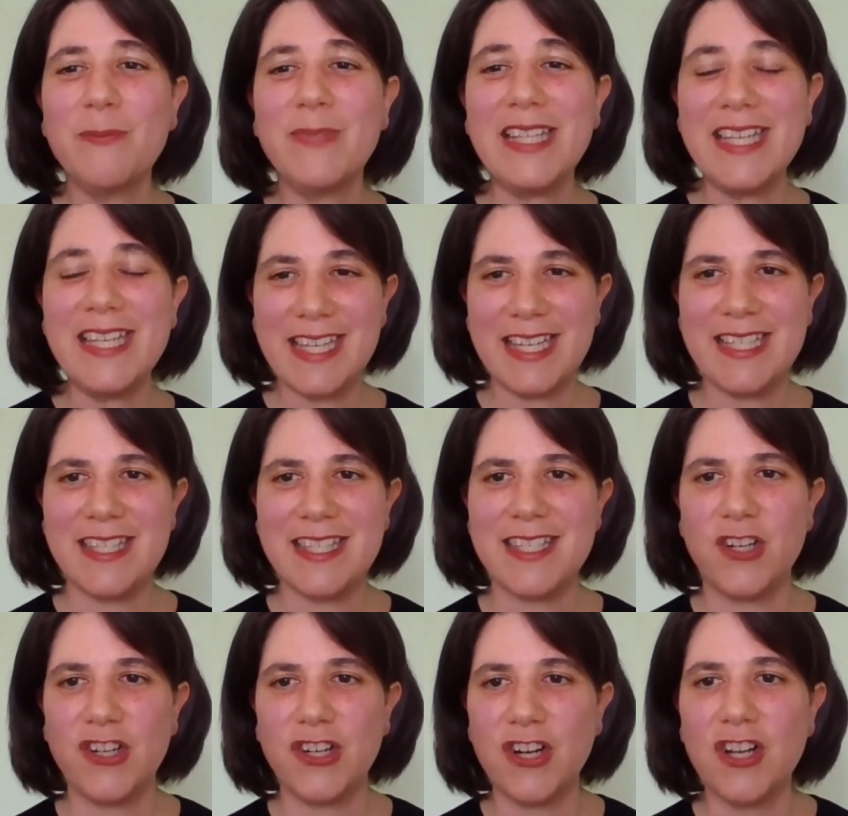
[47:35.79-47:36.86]
please
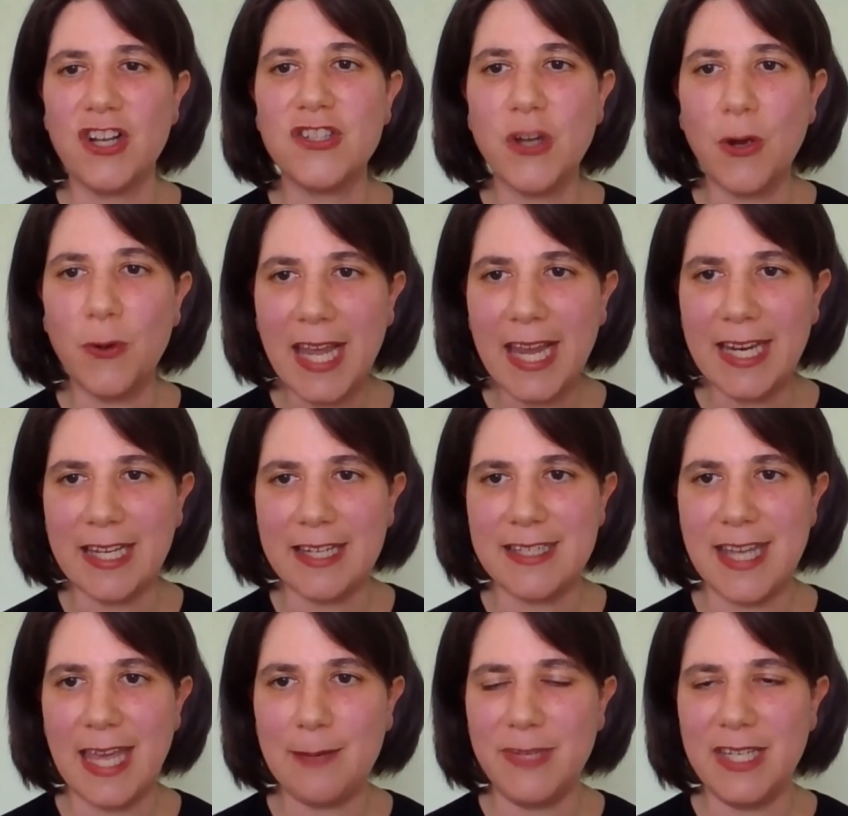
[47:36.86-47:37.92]
consider donating
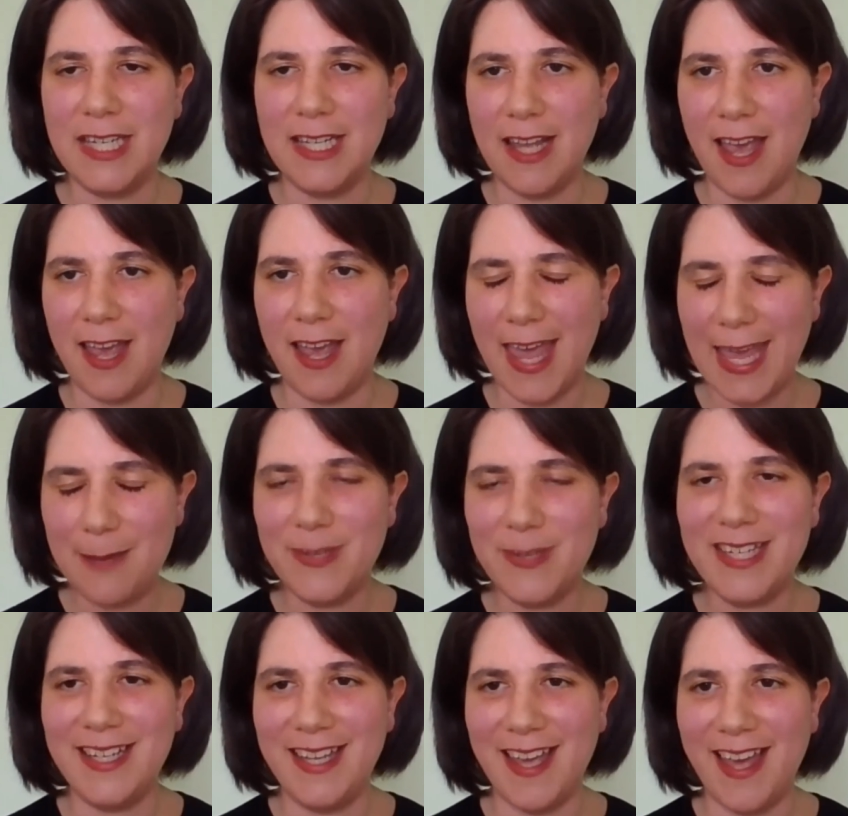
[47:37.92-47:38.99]
to
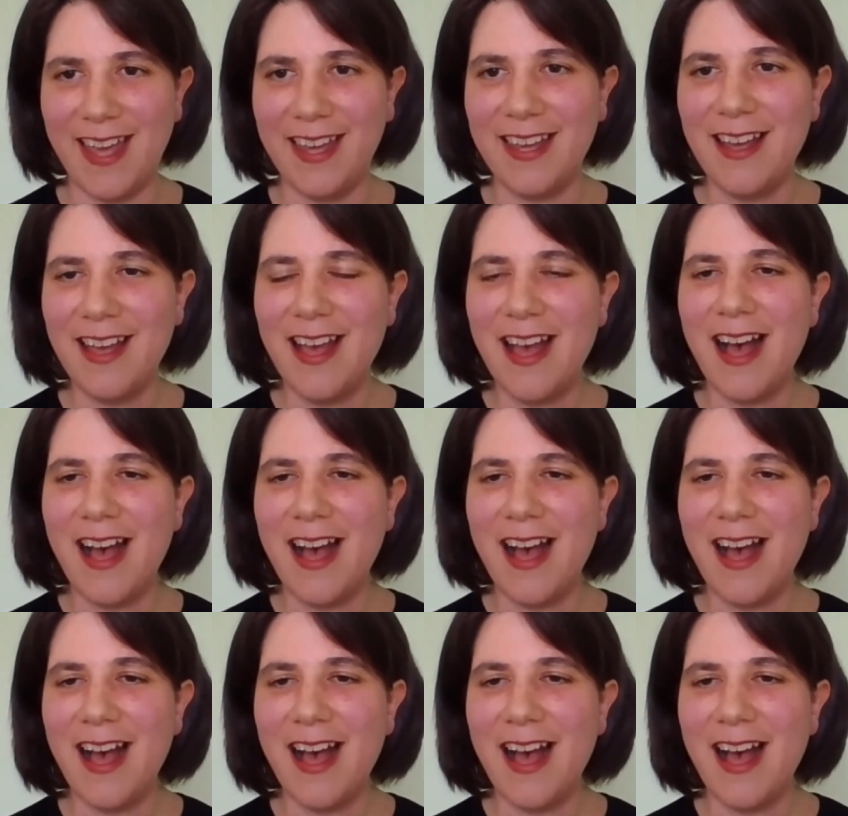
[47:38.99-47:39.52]
APDA